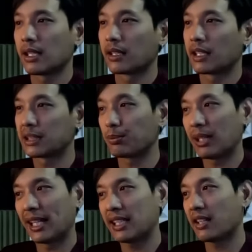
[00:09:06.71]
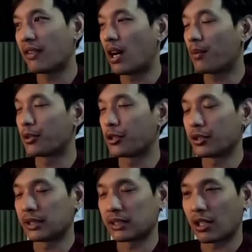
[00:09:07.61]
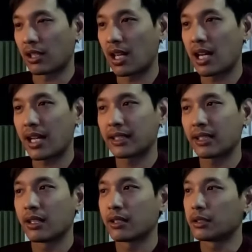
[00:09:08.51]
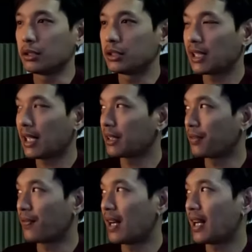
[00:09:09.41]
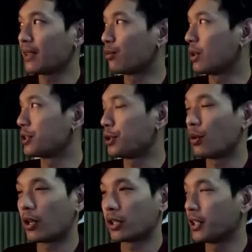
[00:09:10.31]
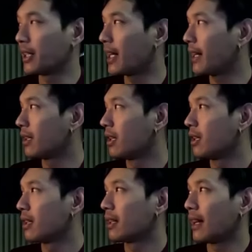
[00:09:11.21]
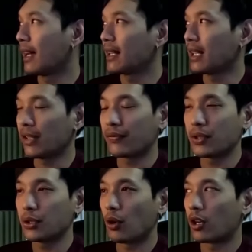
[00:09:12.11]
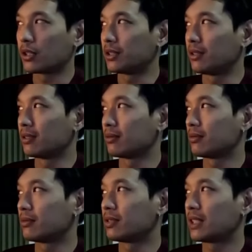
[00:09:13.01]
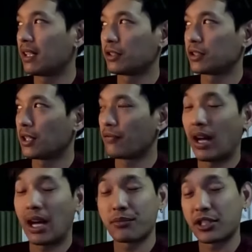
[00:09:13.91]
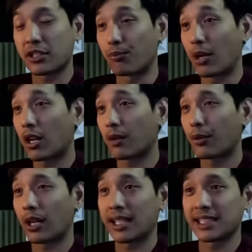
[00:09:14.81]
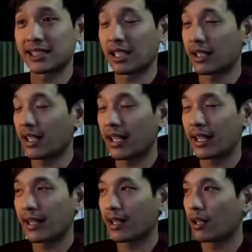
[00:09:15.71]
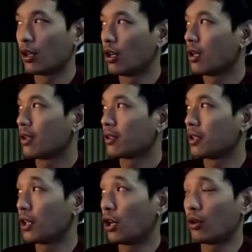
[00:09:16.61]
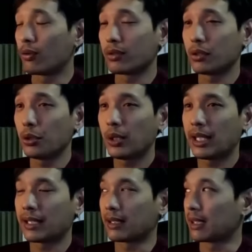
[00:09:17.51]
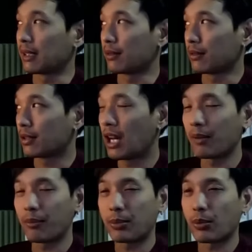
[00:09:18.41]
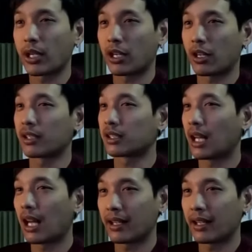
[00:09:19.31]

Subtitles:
There's plenty of opportunities online. You just have to find what you are good at. And if you are telling yourself, I'm just a barber, I just cut hair, you know, you can cut people hair on the side.